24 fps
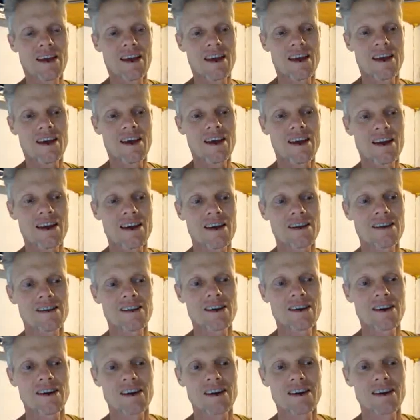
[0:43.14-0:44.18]
And,
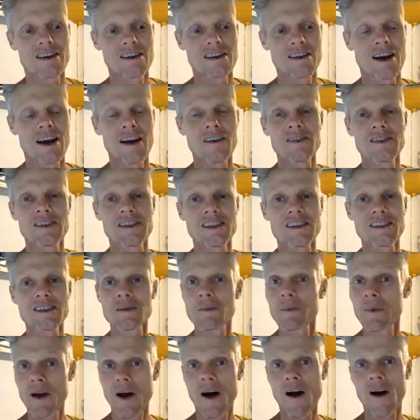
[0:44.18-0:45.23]
you know, I've seen
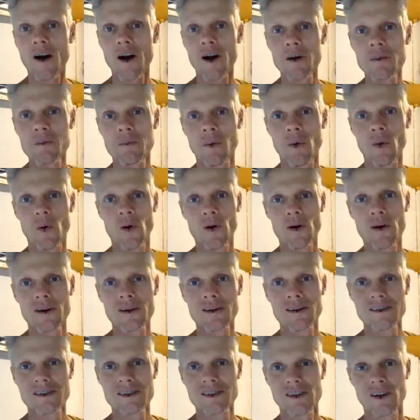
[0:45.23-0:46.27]
some
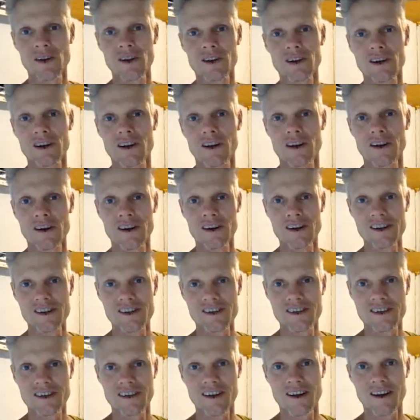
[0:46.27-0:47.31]
cardboard solar
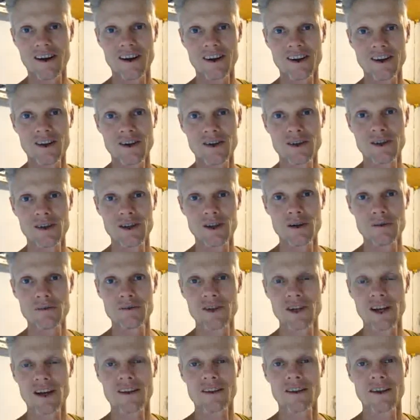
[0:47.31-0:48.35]
cookers on YouTube.
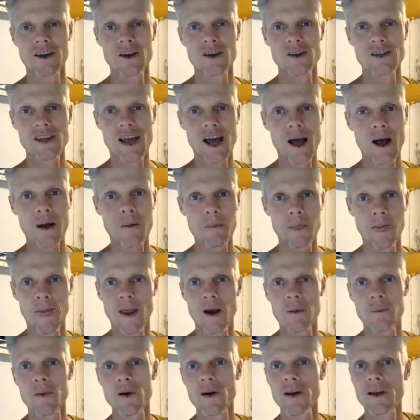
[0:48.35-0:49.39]
Check those out. And
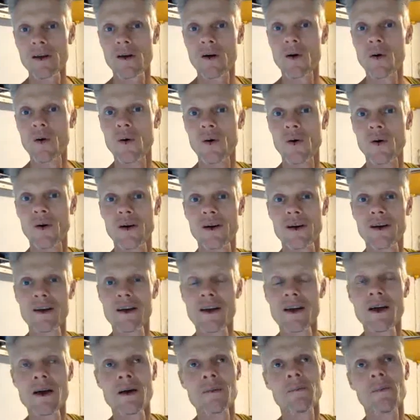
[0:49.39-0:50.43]
they're pretty cool.
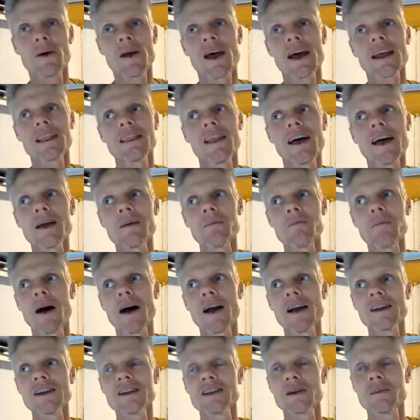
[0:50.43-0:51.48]
But I'd like
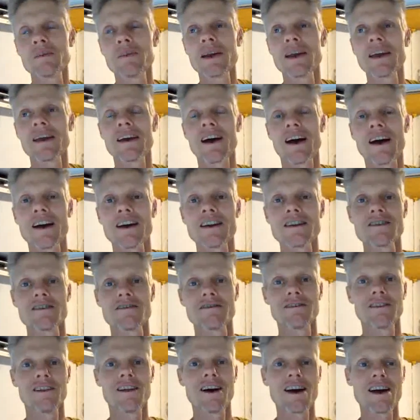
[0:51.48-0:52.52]
mine to be kind
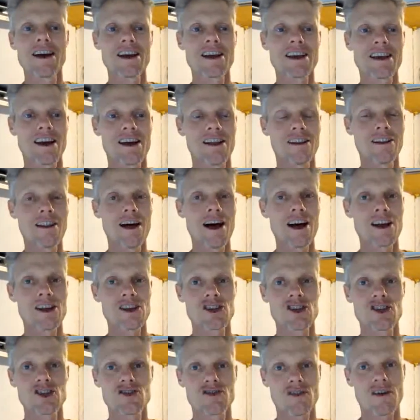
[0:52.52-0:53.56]
of like a lot
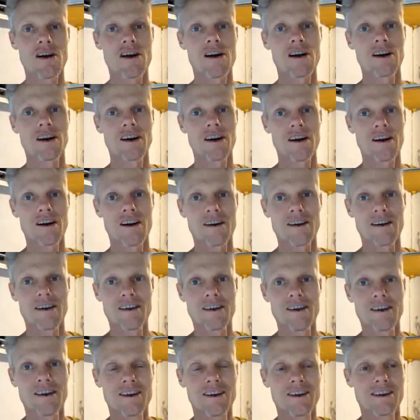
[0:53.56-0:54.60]
stronger.
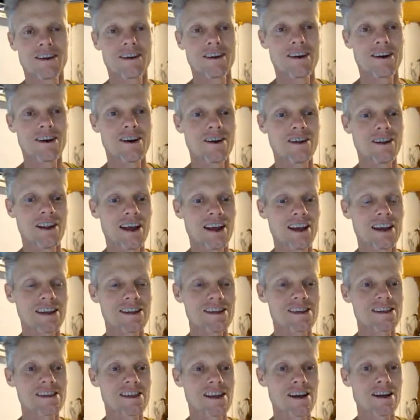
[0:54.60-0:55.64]
You know, like
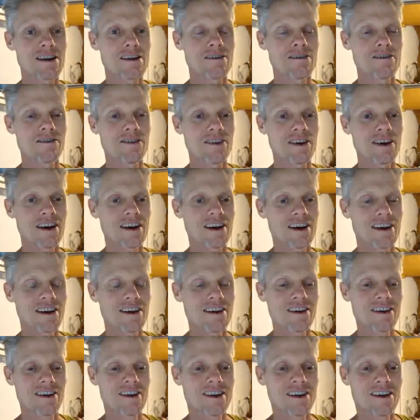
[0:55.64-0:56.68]
instead of,
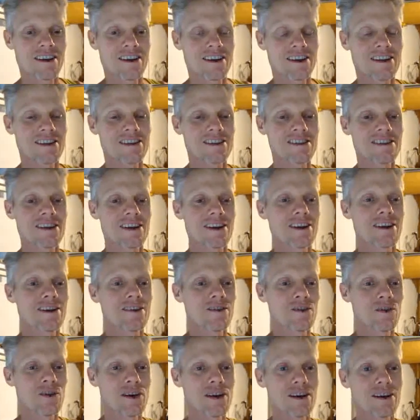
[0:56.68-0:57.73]

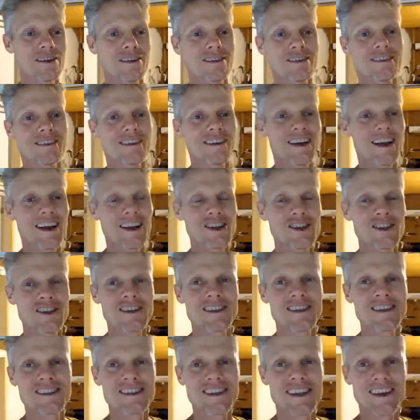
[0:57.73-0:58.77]
well, I
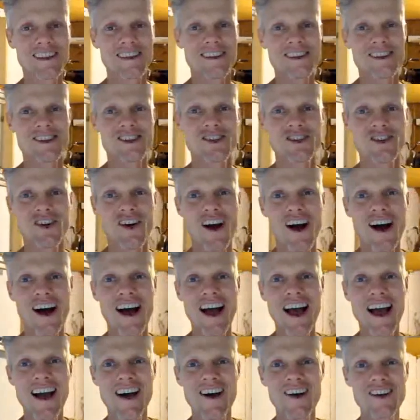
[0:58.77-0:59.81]
shouldn't say the straw
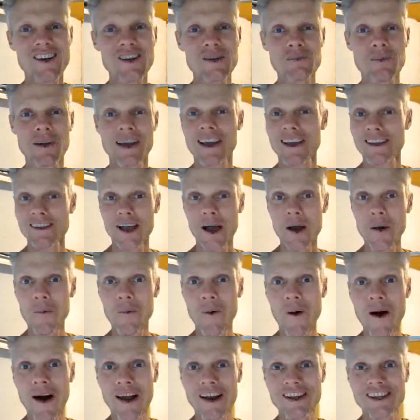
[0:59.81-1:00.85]
house, because I
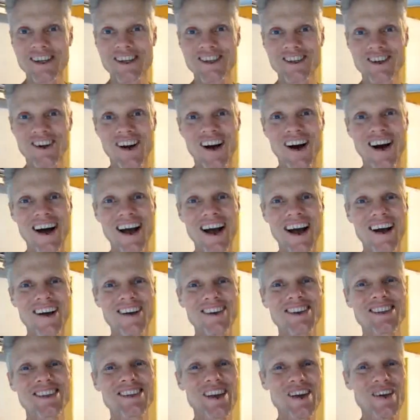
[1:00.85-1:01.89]
want a straw
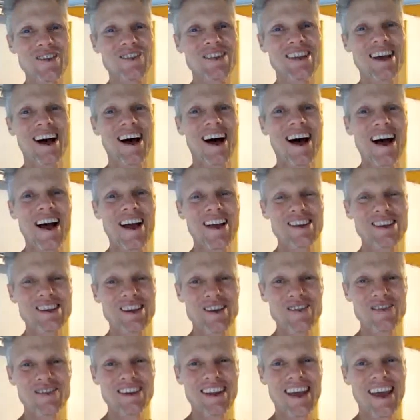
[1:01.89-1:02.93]
house
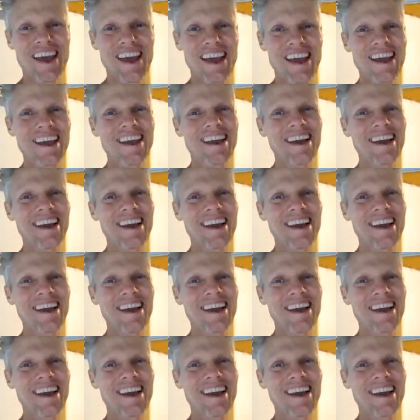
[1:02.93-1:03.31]
someday.